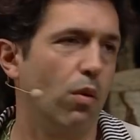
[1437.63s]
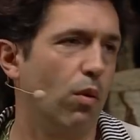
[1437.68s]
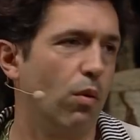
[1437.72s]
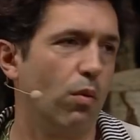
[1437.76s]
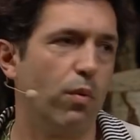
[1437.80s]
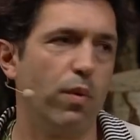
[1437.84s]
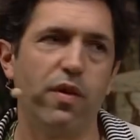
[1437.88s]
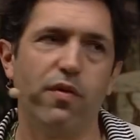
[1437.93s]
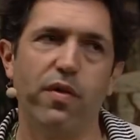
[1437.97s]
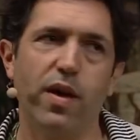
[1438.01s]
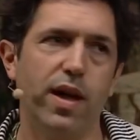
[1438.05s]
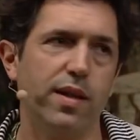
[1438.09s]

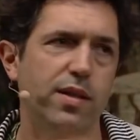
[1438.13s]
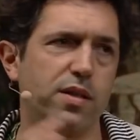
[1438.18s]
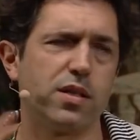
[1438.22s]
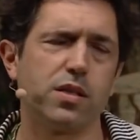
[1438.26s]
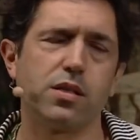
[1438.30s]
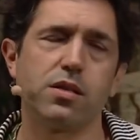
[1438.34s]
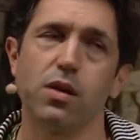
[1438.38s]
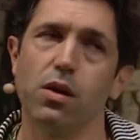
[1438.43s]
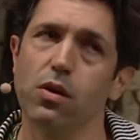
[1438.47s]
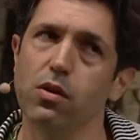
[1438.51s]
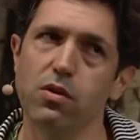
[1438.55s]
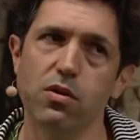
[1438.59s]
We've had
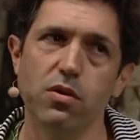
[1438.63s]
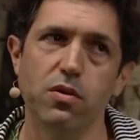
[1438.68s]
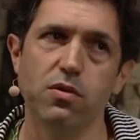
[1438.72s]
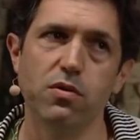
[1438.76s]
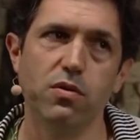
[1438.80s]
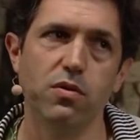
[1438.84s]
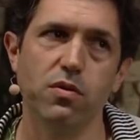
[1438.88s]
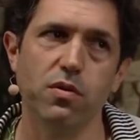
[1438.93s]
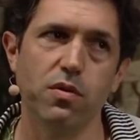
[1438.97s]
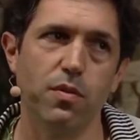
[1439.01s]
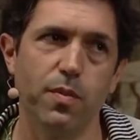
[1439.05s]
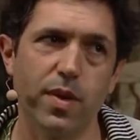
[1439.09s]
so
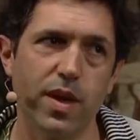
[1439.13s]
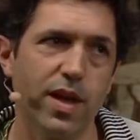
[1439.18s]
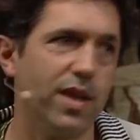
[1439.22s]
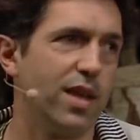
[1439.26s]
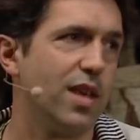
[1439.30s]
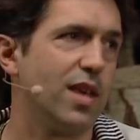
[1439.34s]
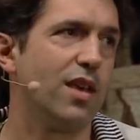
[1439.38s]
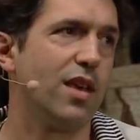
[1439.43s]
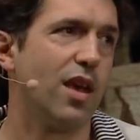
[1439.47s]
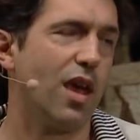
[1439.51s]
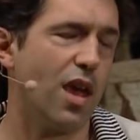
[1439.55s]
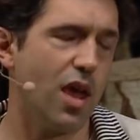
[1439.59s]

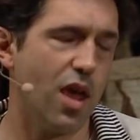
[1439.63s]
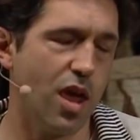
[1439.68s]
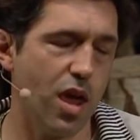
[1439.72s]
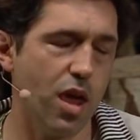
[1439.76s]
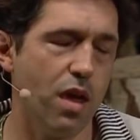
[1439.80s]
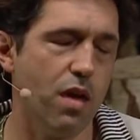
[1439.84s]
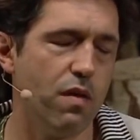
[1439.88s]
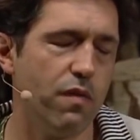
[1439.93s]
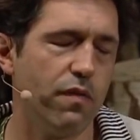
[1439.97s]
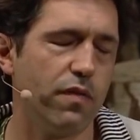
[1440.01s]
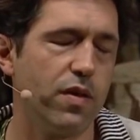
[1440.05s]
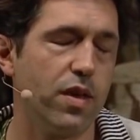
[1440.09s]
many
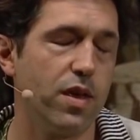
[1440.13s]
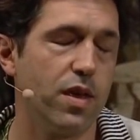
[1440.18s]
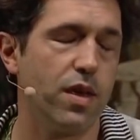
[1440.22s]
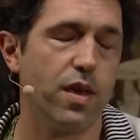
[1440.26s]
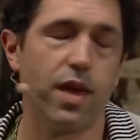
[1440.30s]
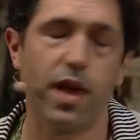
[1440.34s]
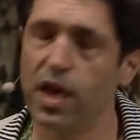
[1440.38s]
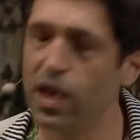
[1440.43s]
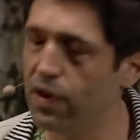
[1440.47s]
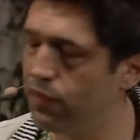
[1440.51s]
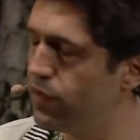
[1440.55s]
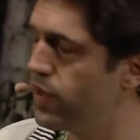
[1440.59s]
heavy,
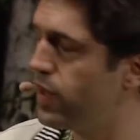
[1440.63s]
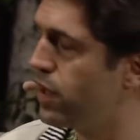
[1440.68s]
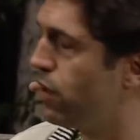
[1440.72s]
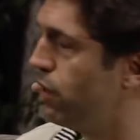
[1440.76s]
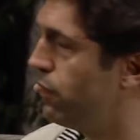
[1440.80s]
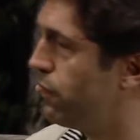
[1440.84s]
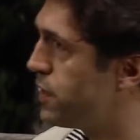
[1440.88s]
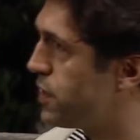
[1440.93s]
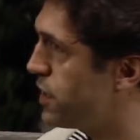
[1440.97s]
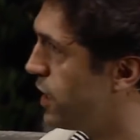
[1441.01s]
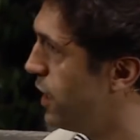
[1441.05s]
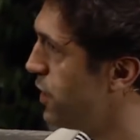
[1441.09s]
heavy
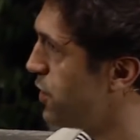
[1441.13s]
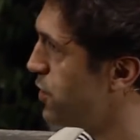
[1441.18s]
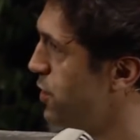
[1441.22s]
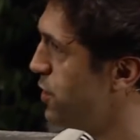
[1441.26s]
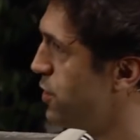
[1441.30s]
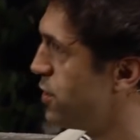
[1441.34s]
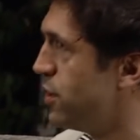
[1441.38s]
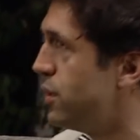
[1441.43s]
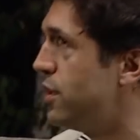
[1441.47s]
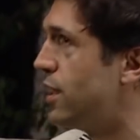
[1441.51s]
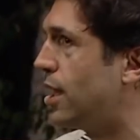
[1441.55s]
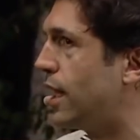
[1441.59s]

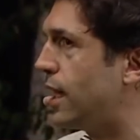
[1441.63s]
conversations in the